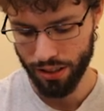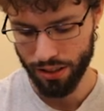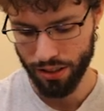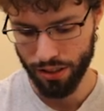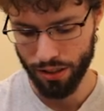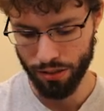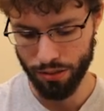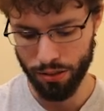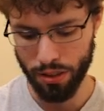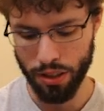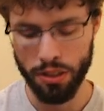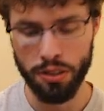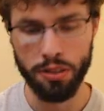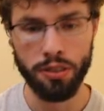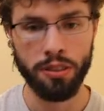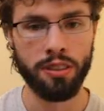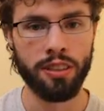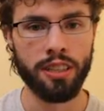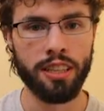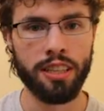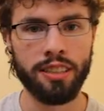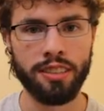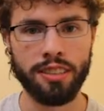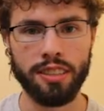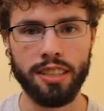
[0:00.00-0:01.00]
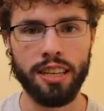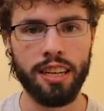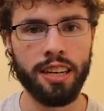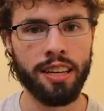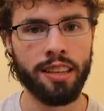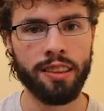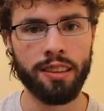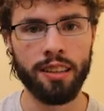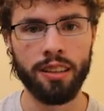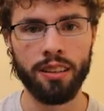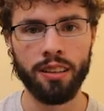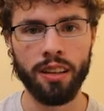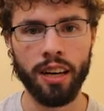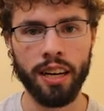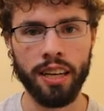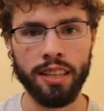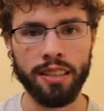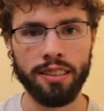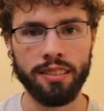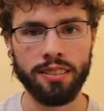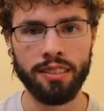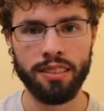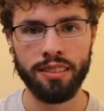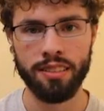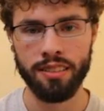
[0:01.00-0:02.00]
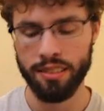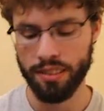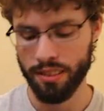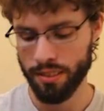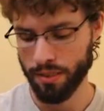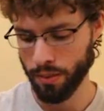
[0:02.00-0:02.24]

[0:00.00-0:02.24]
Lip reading: The runner is in the light